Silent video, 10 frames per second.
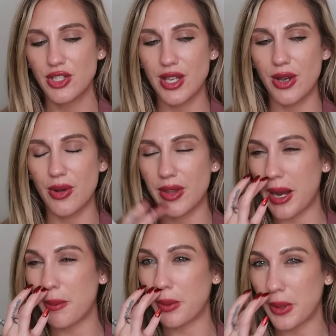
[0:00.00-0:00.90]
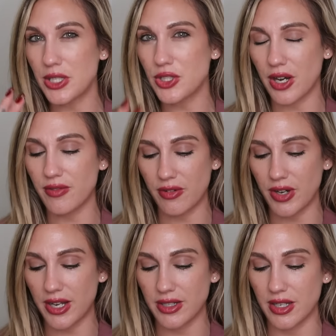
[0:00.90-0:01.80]
So, like, I'm pretty sure I've
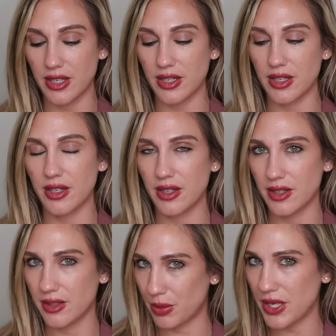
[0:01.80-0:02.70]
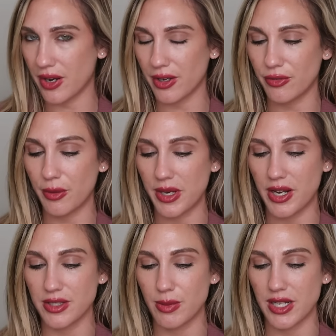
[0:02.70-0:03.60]
never gotten PR from
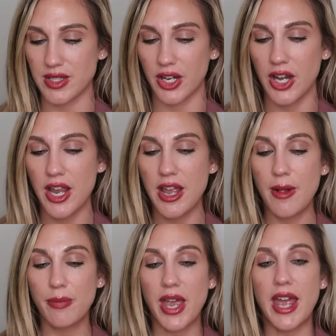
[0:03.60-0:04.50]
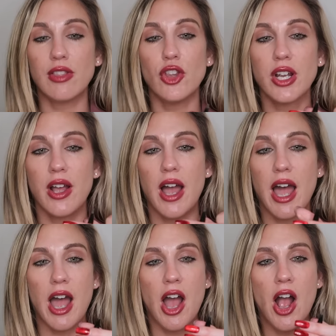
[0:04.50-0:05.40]
It Cosmetics here. And look,
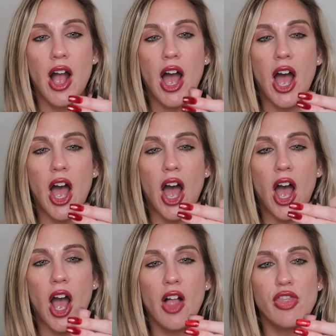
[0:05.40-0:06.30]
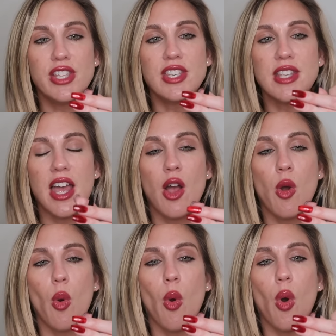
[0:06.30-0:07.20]
this
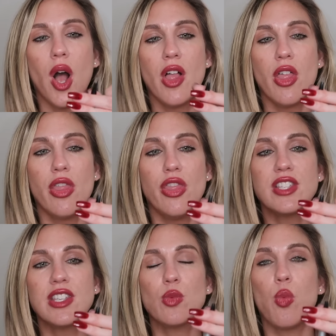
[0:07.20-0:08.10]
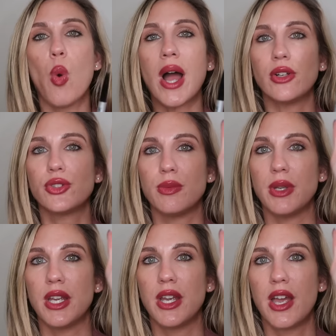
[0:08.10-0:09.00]
is wild to
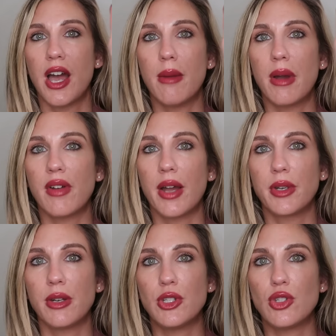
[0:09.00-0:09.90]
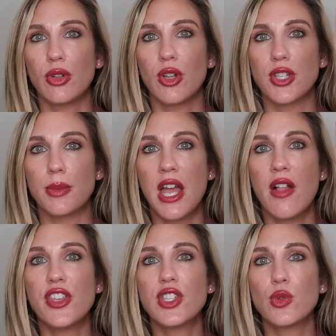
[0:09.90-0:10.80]
me. I'm gonna be doing close-ups.
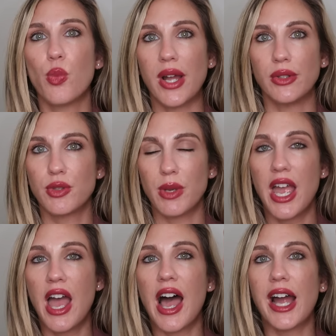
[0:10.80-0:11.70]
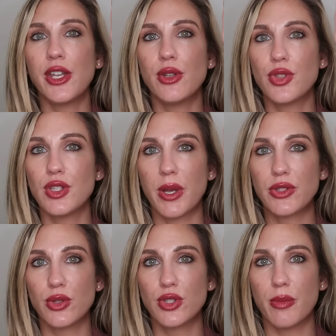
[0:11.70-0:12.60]
This is wild to me. I use this
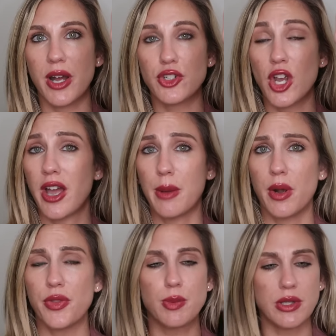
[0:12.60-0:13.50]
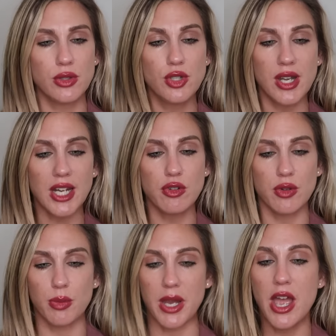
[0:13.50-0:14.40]
pencil so much. I brought this pencil to Nashville
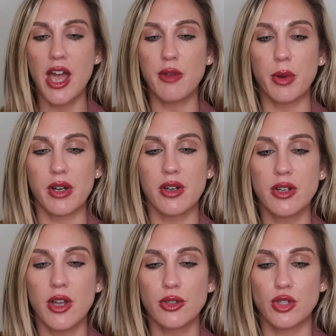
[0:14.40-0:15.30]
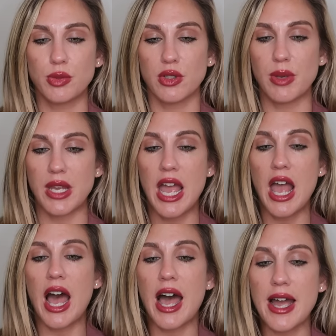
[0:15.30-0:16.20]
with me. I brought it on other trips with me.
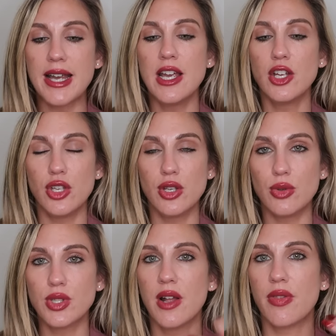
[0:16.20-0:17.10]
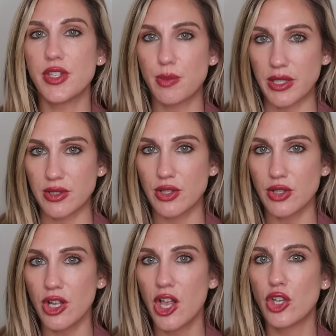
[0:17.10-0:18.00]
I use this
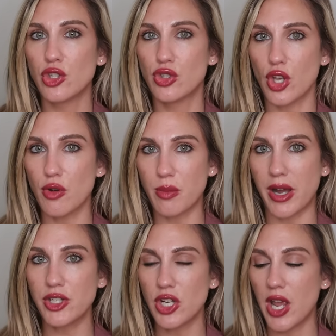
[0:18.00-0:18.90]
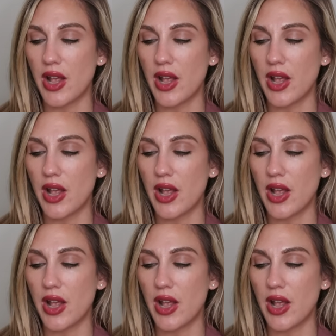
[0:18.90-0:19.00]
pencil so much.